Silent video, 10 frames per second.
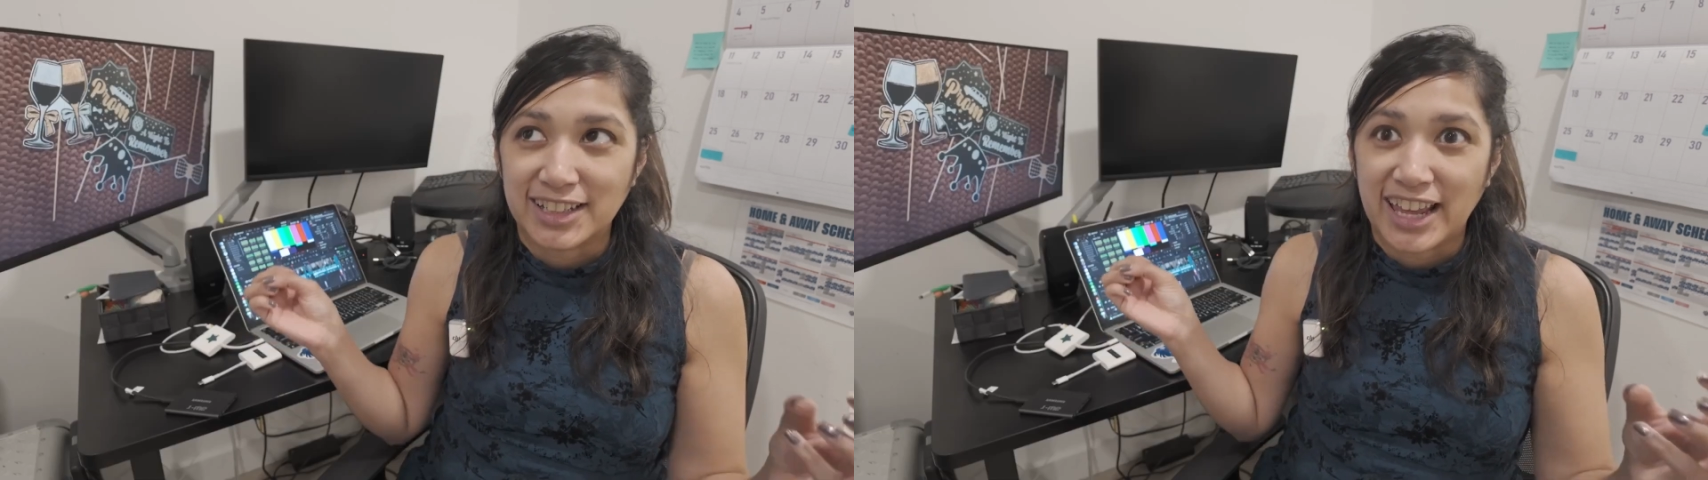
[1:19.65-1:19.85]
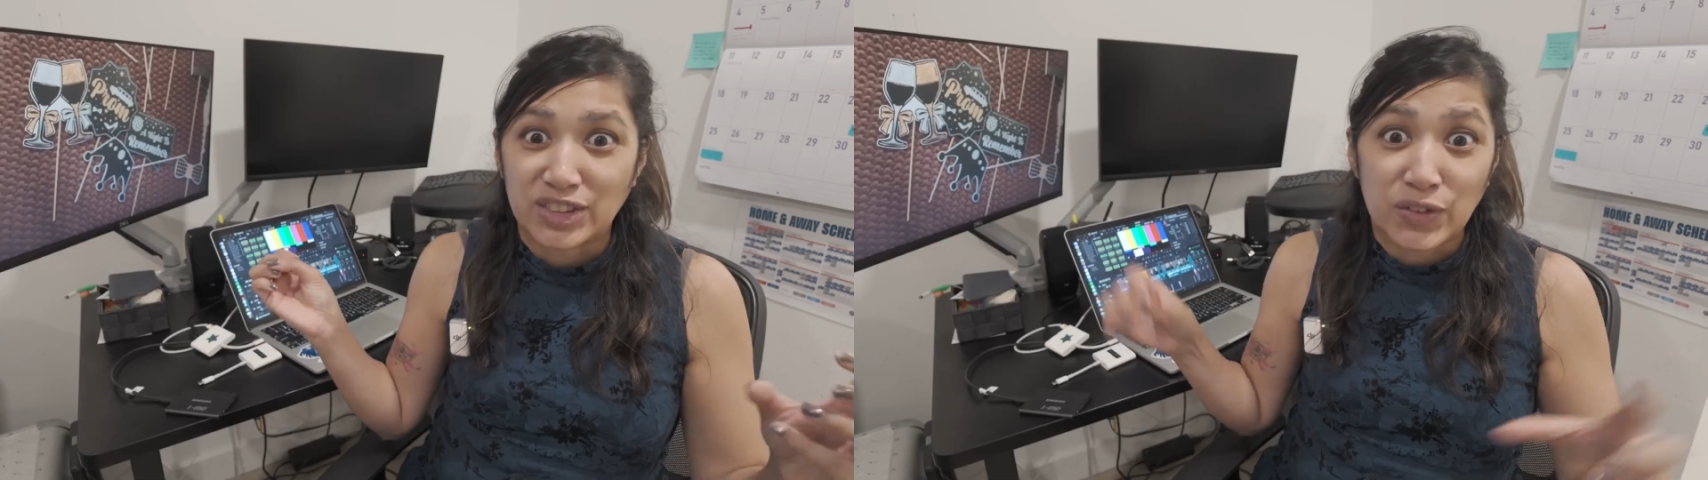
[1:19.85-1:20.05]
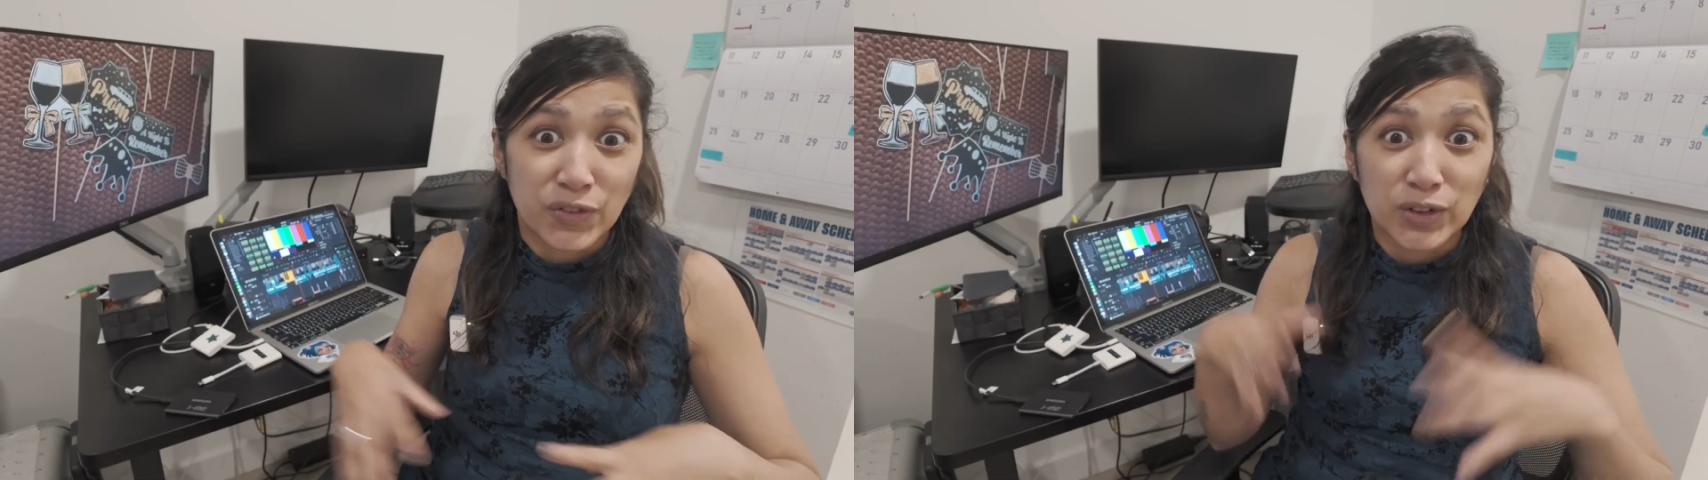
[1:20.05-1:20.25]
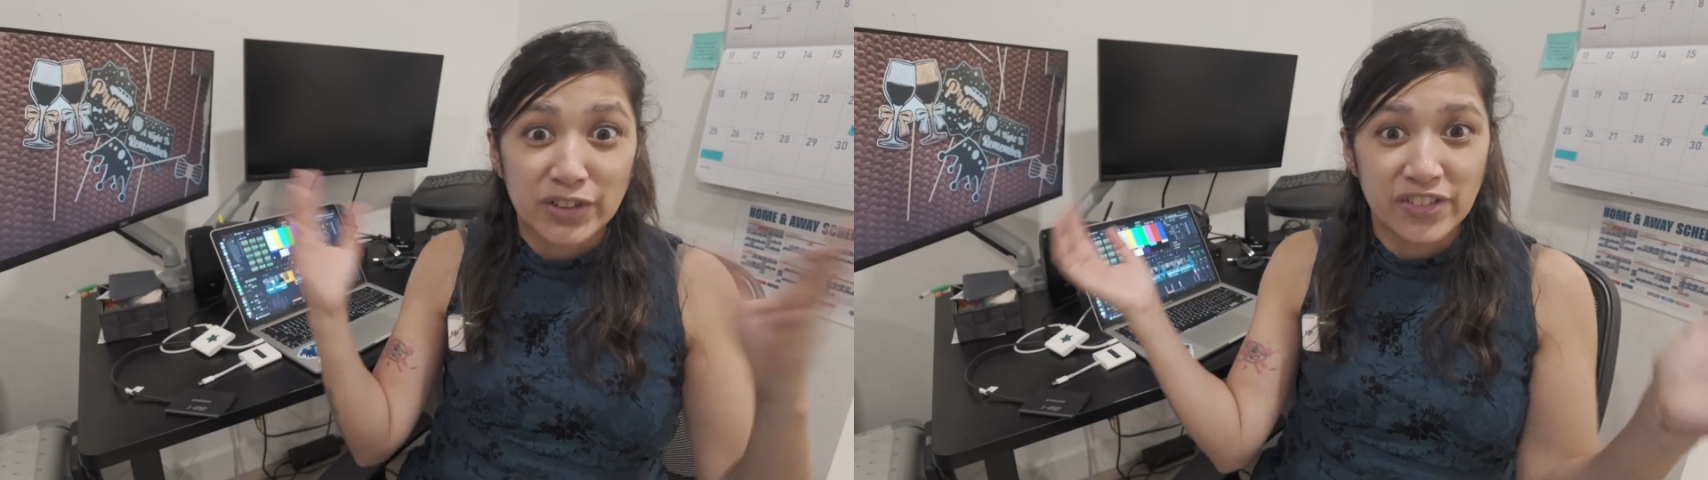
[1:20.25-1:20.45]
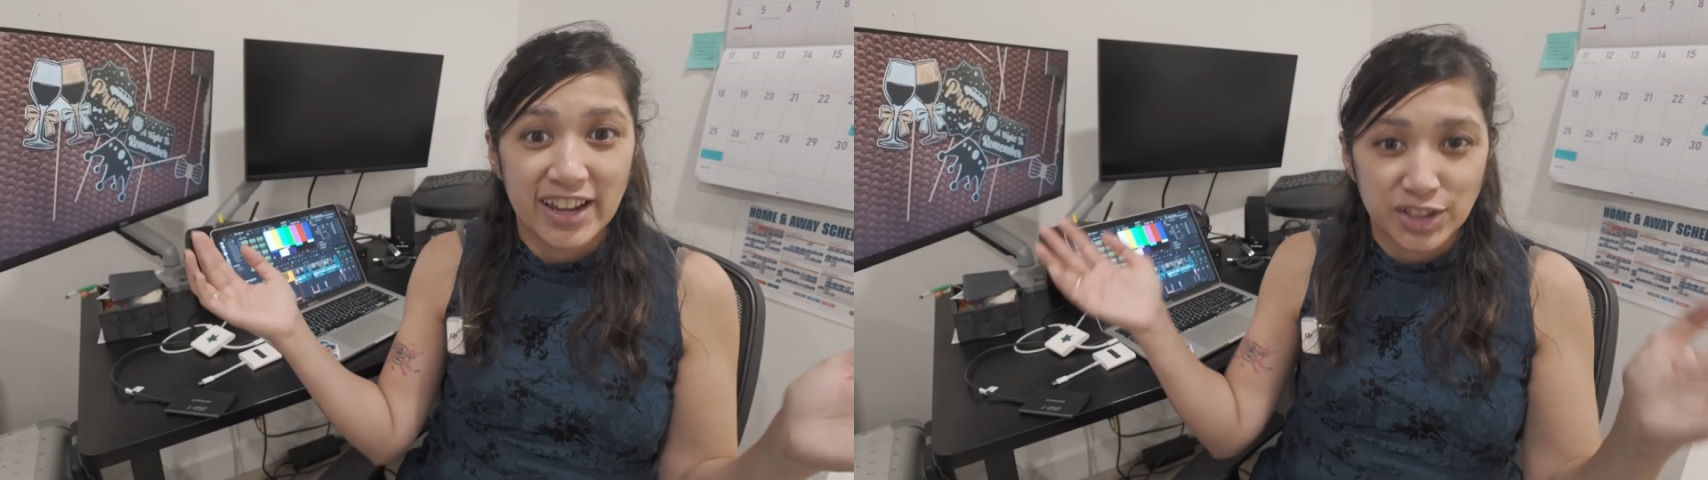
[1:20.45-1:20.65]
to get the full
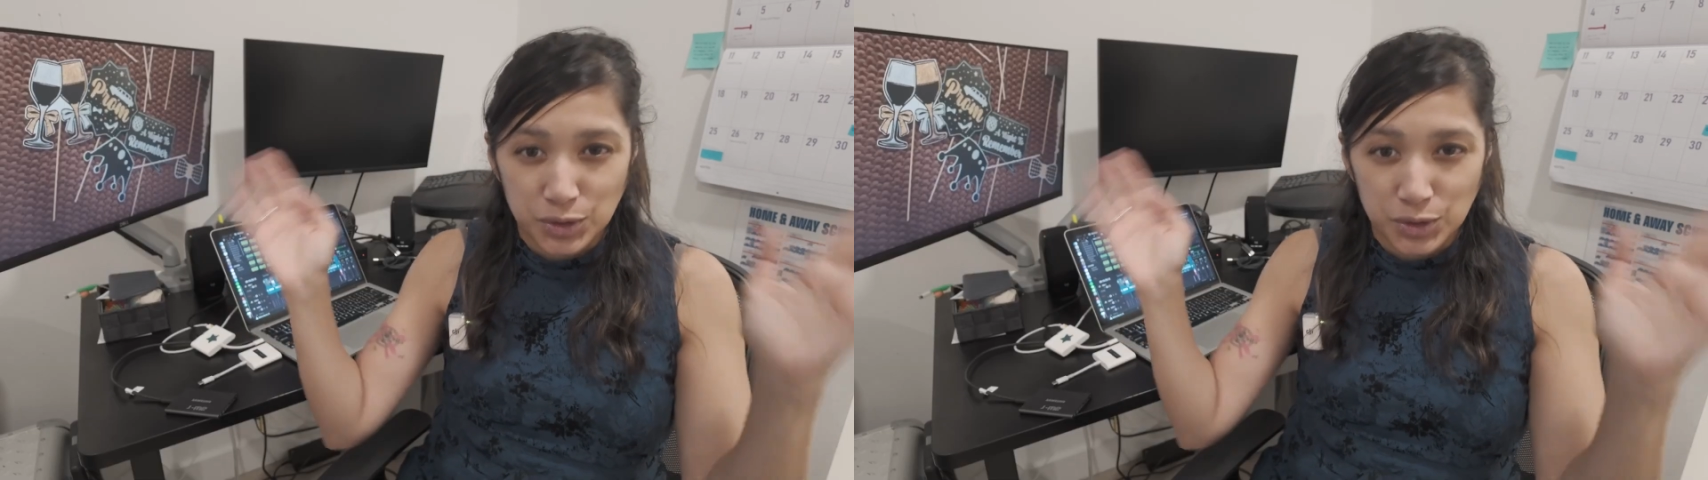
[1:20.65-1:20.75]
effect,